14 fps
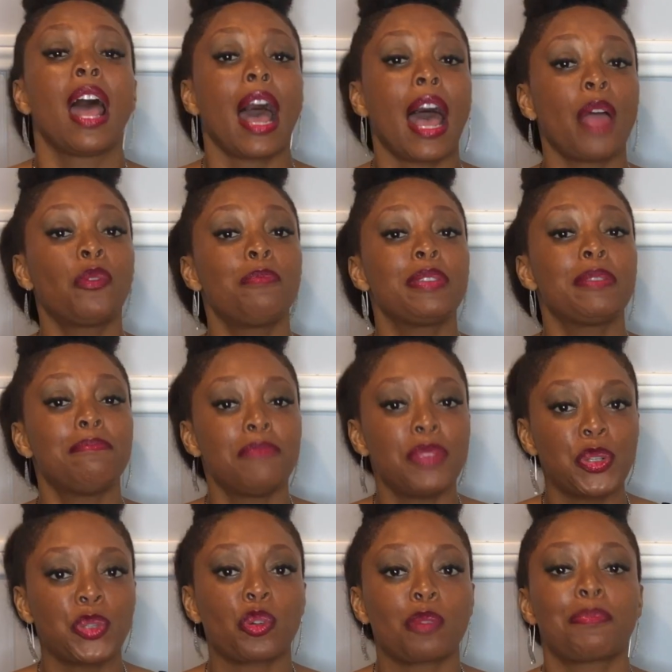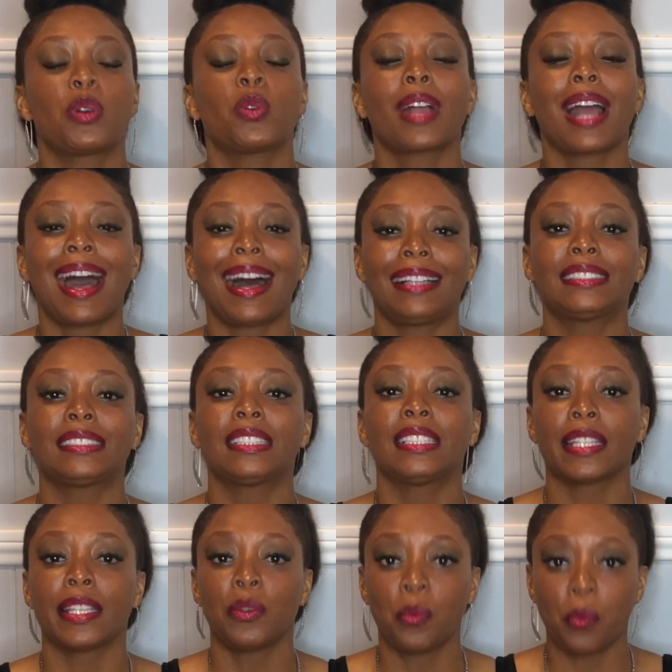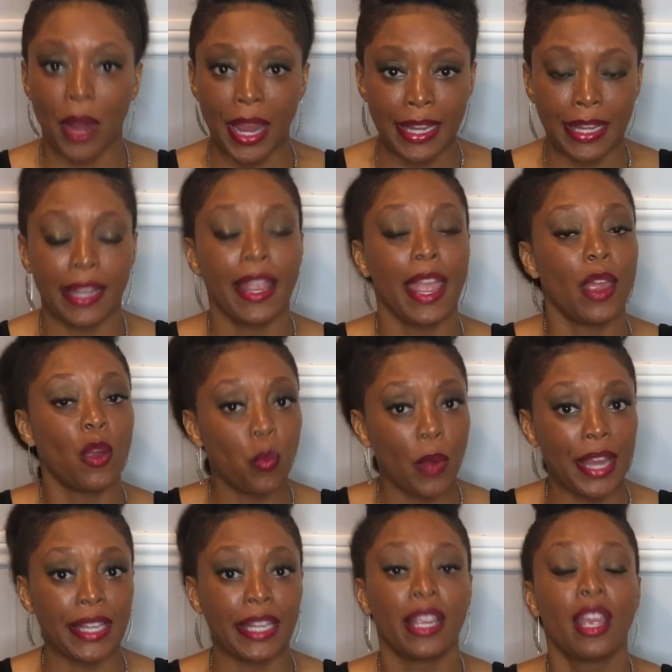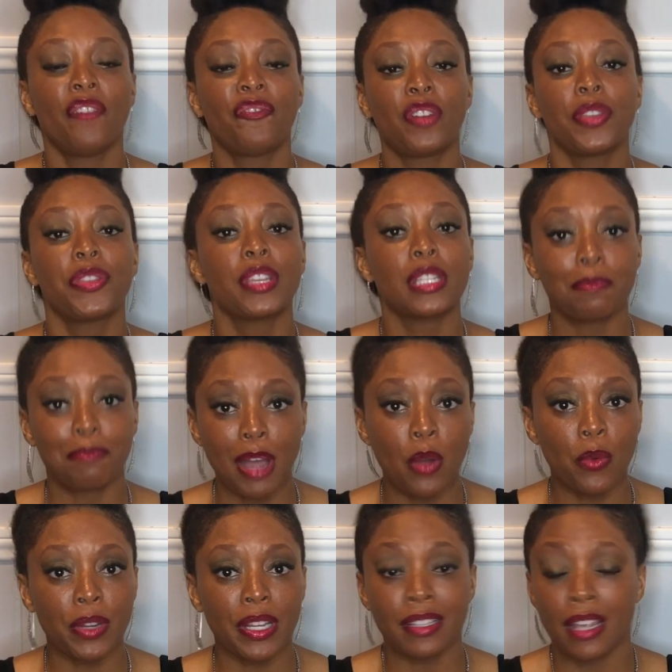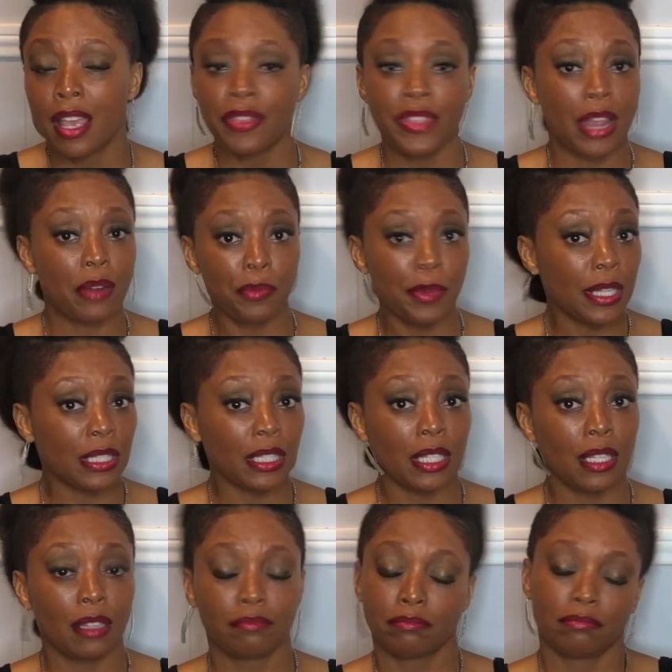I would be miserable constantly waiting and waiting for this bonus that really